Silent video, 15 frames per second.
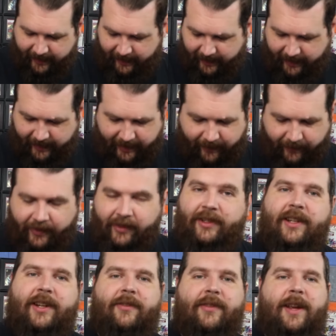I really need
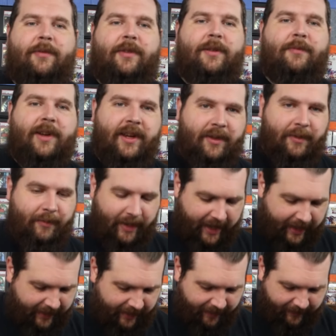a rabbit in my other
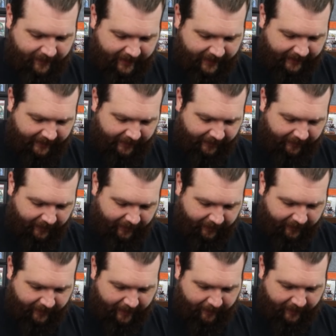pack, otherwise this first
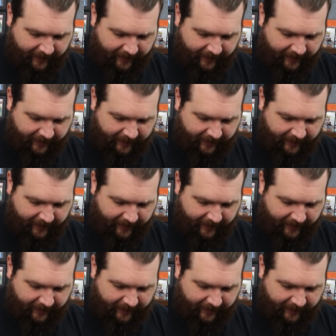rabbit,